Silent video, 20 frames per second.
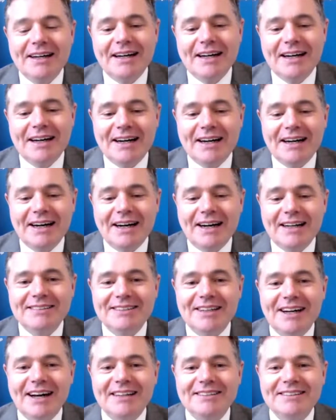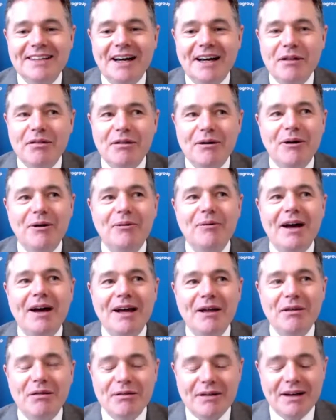And as
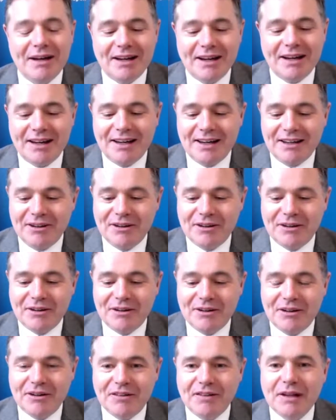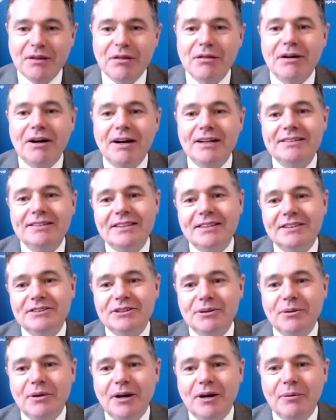always, your insight
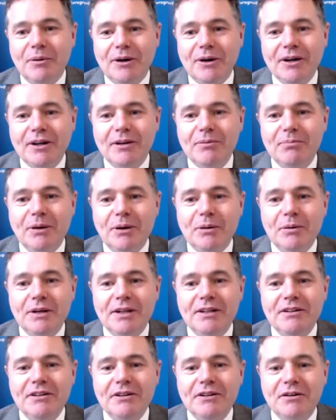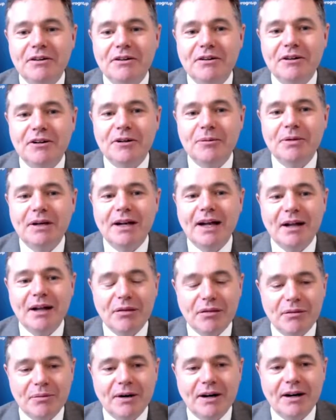into our work, both within the Eurogroup and
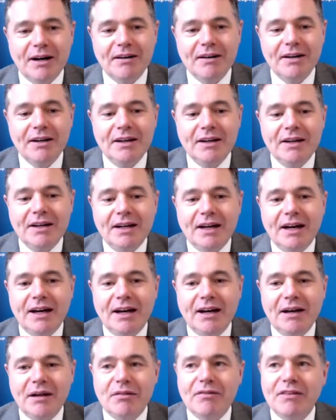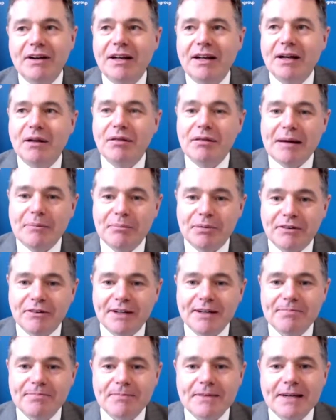elsewhere, is really
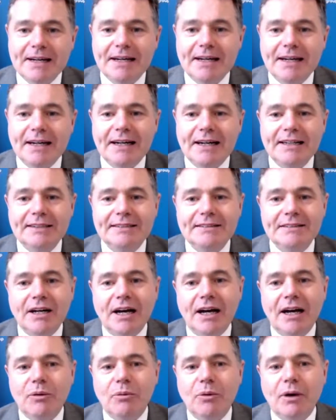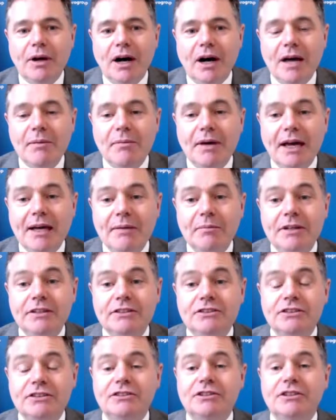exemplary. And what I'm
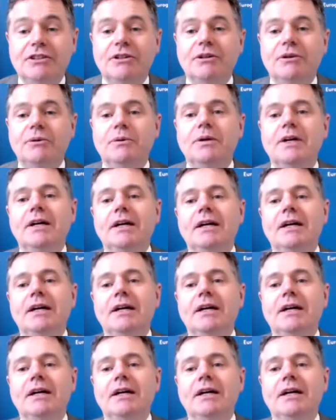aiming to do